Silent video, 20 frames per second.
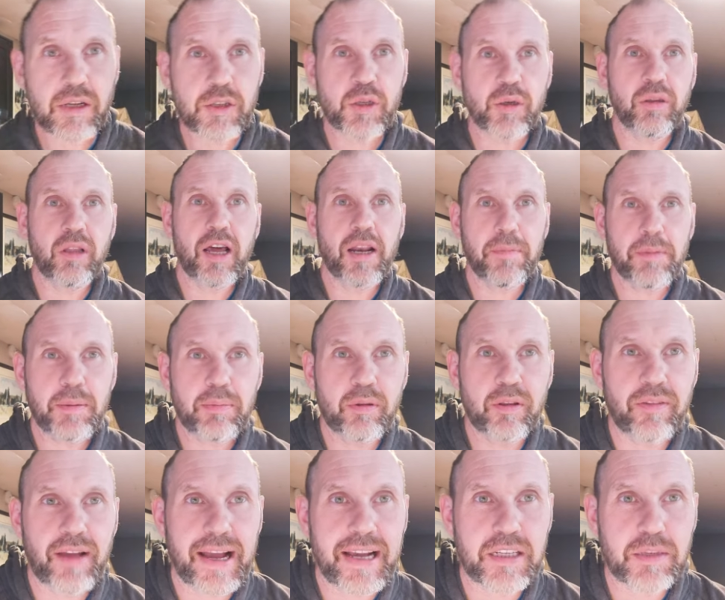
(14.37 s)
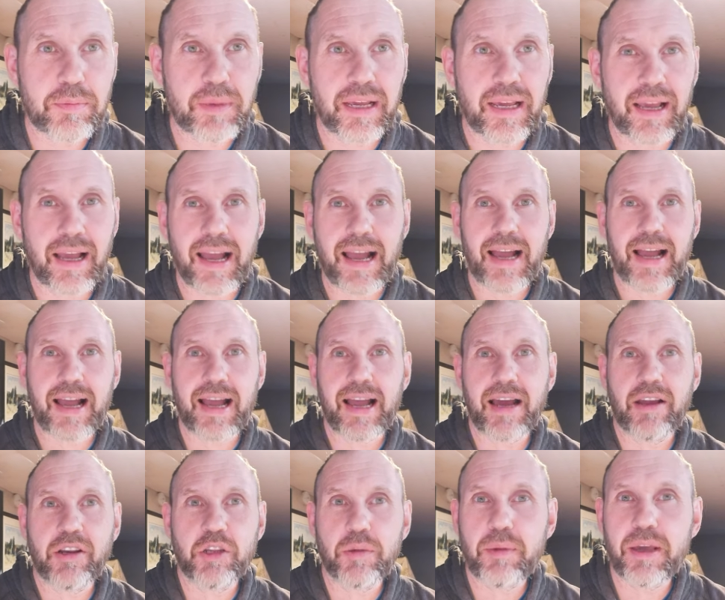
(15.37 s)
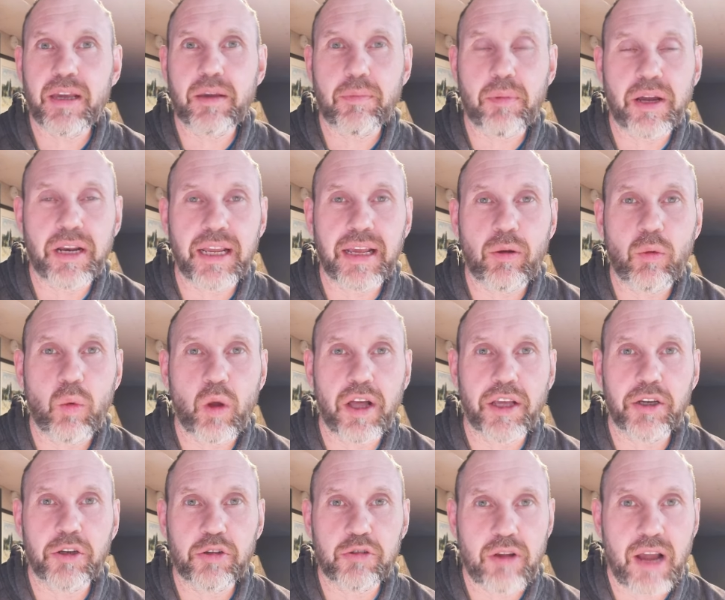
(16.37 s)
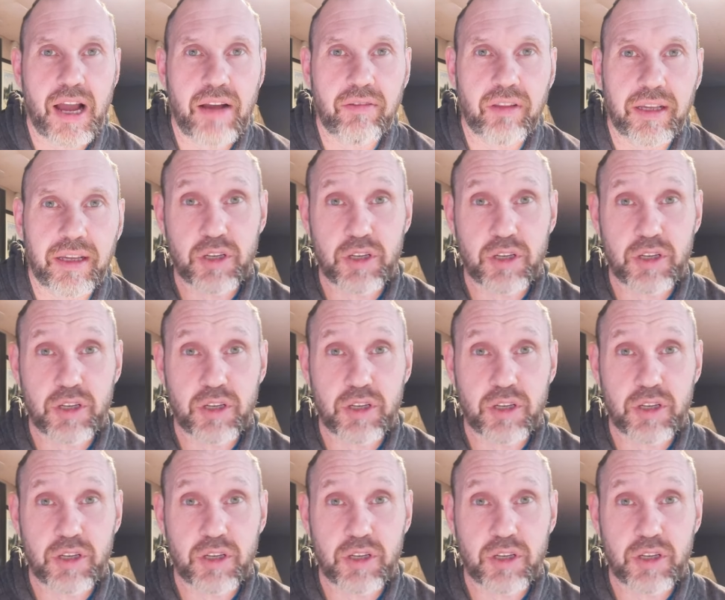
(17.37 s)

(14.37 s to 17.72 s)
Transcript: So a lot of people have asked me, how do you make money while you're traveling?